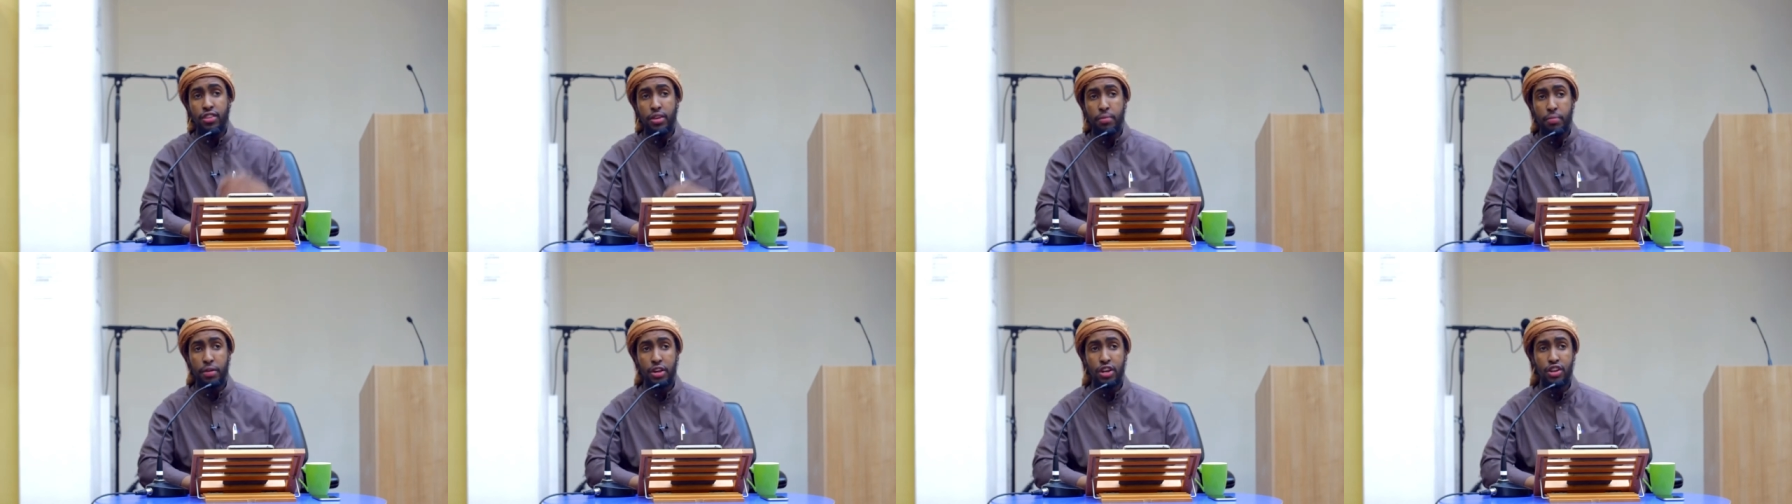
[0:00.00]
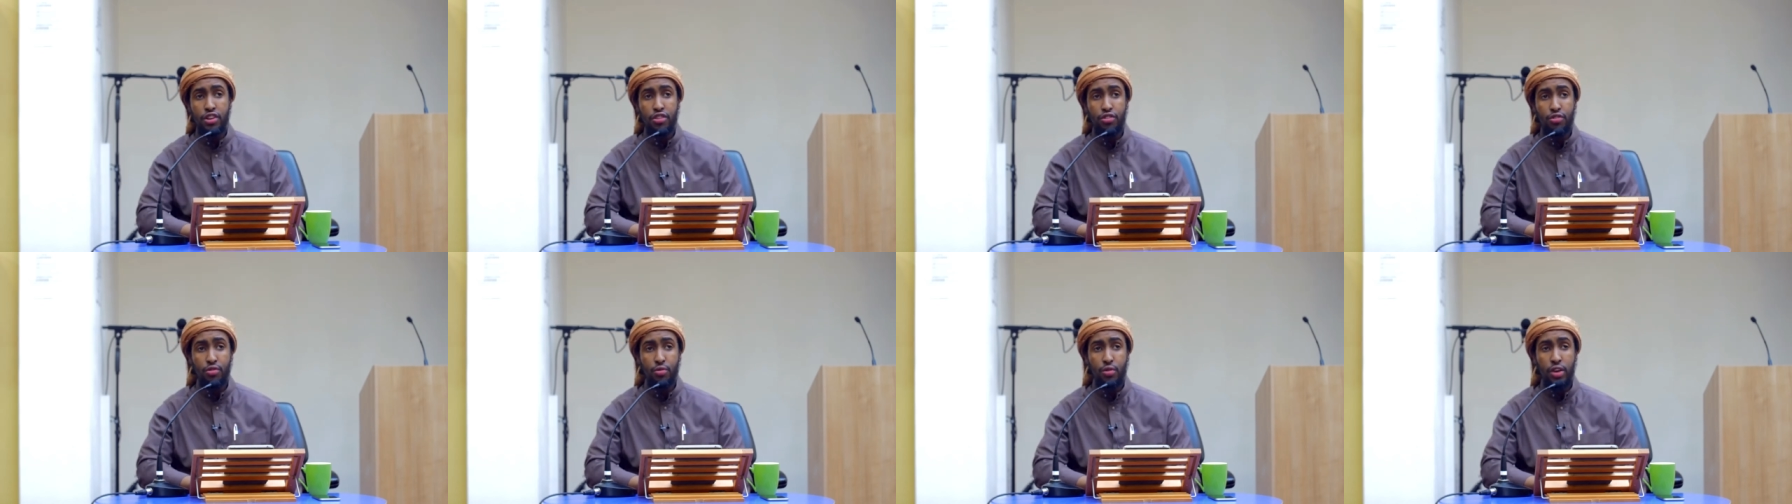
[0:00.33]
he
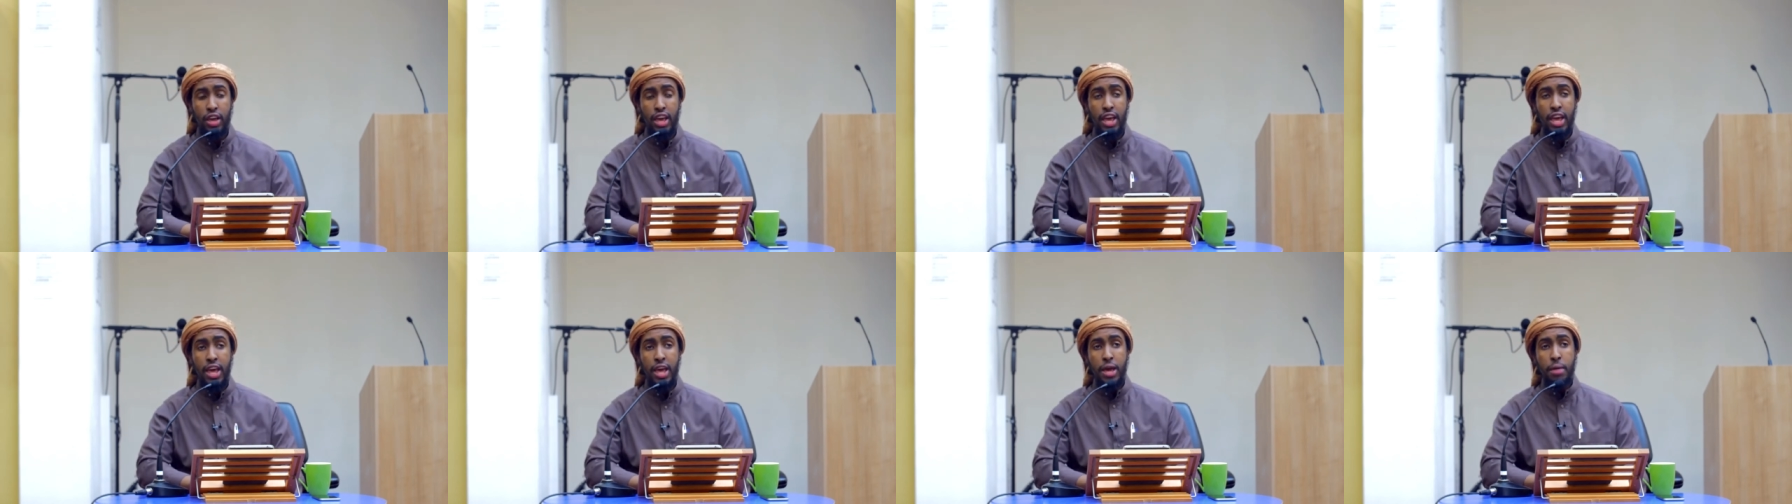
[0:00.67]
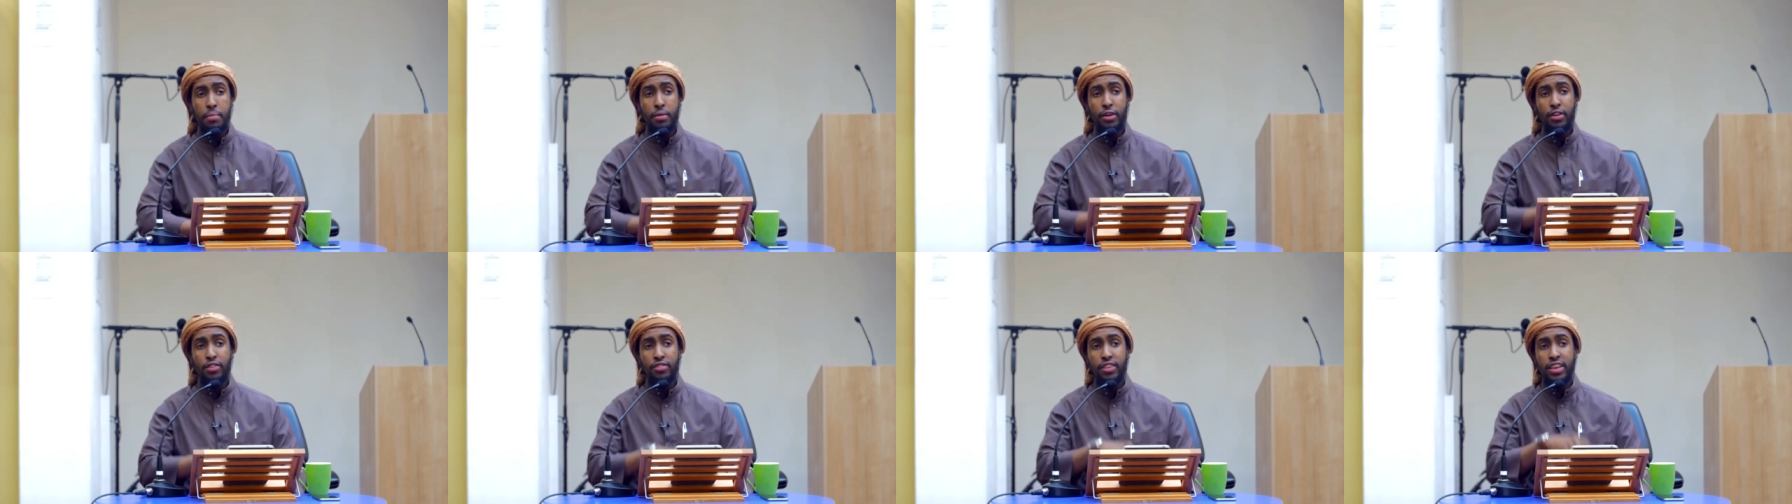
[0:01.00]
punishes you.
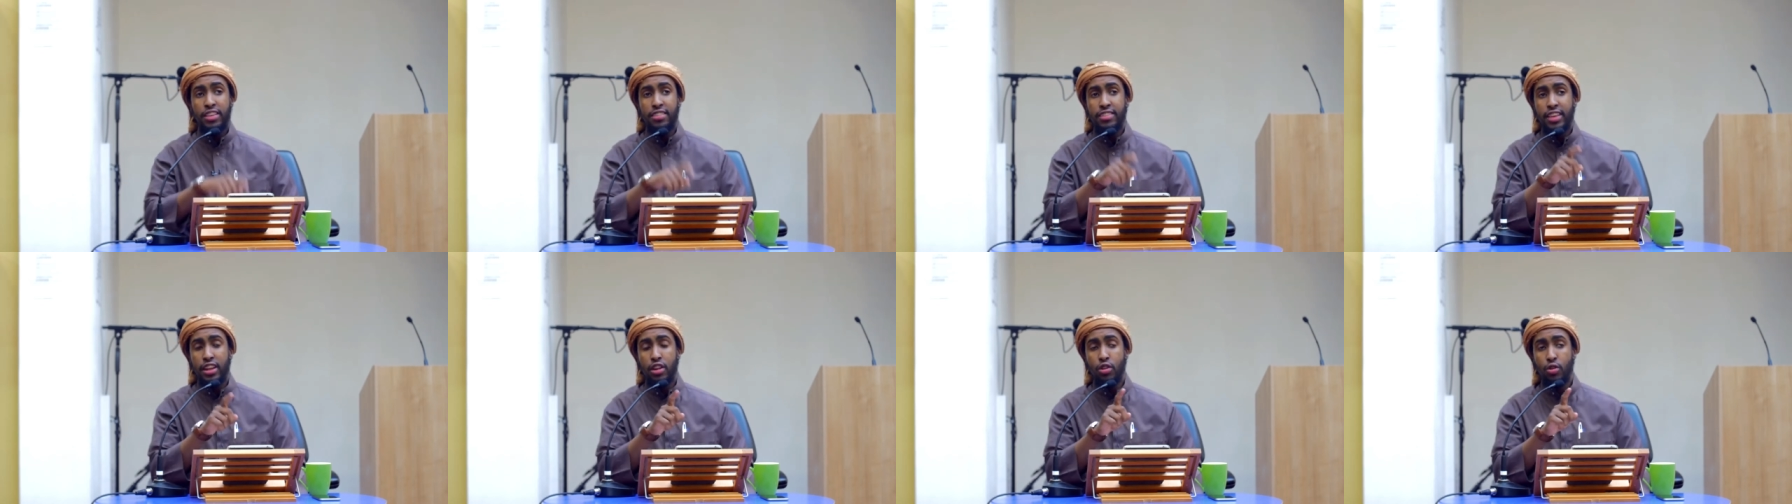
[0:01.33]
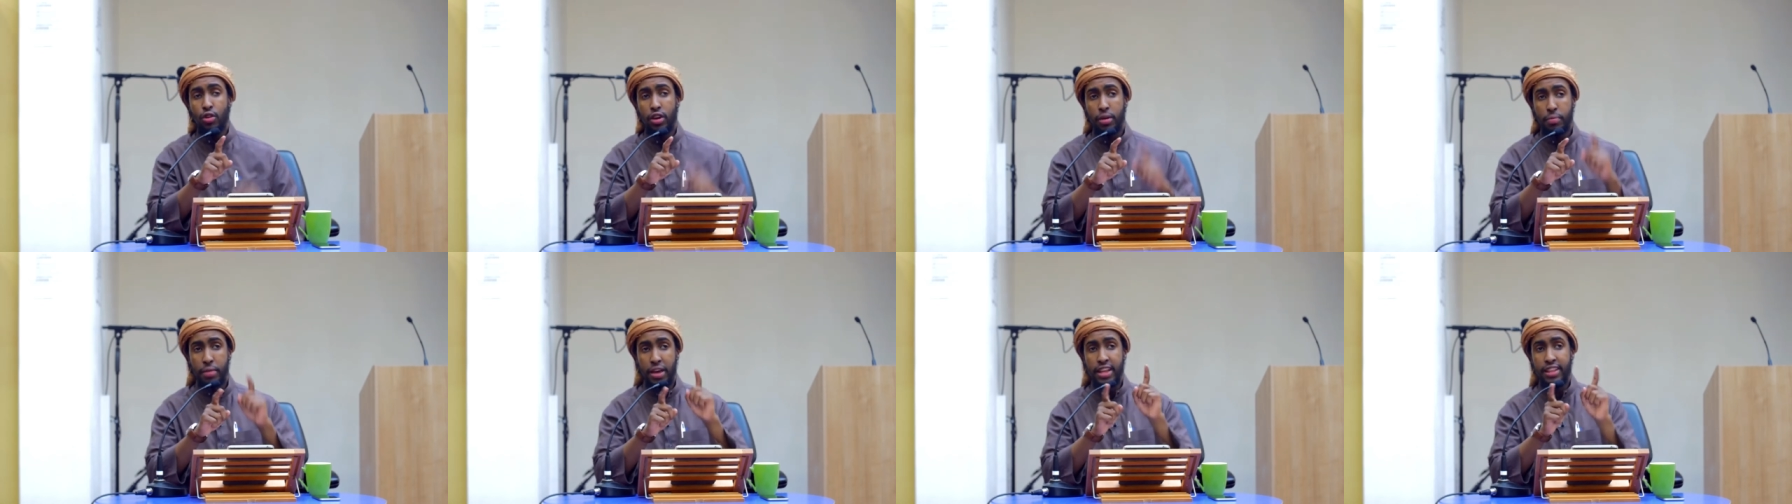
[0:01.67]
Because they said,
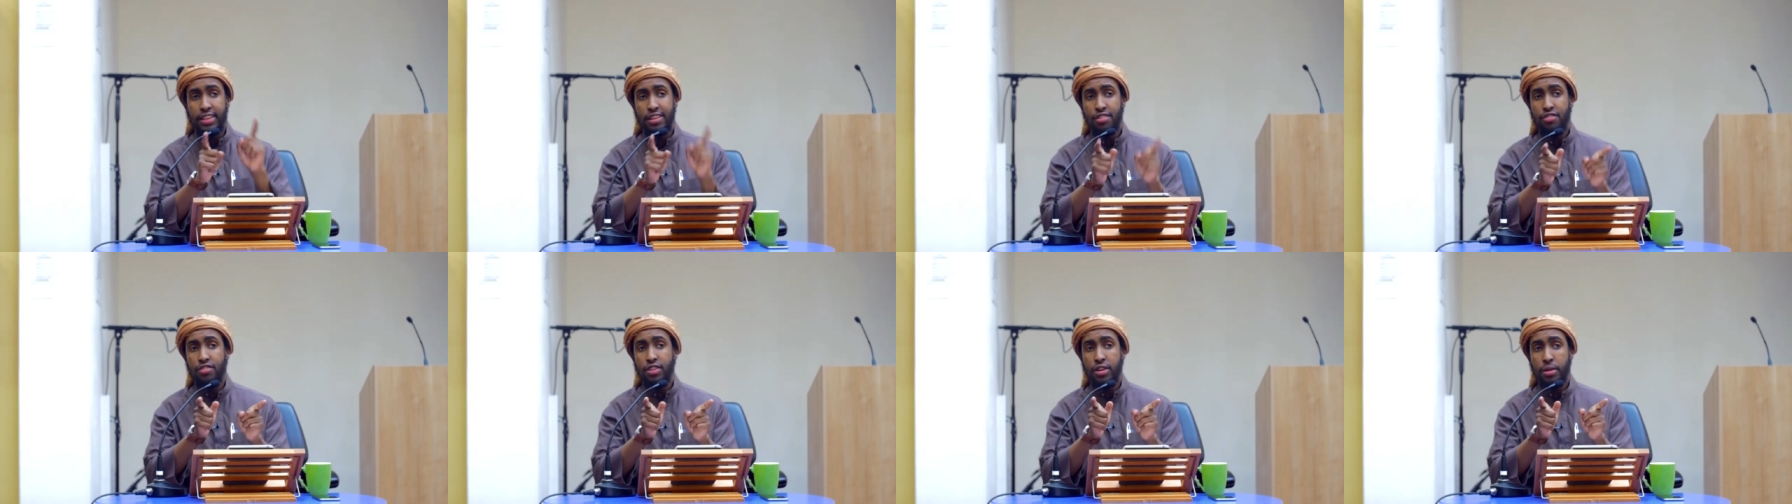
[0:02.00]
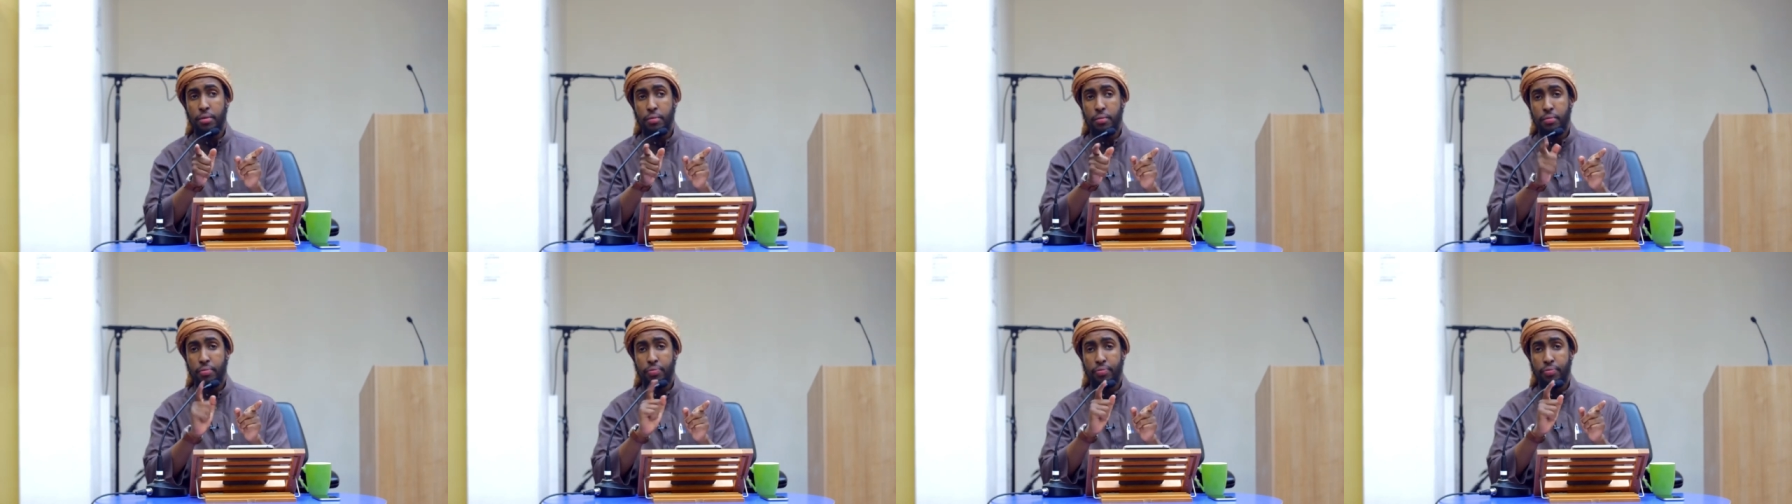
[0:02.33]
look, pay attention.